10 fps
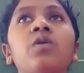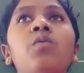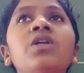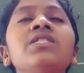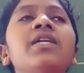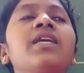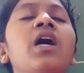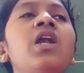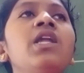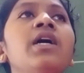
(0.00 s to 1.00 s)
what is that
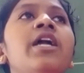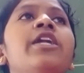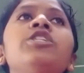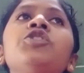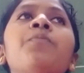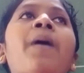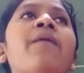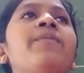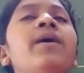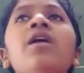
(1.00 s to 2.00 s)
called, tissue
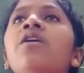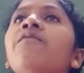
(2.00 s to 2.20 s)
paper,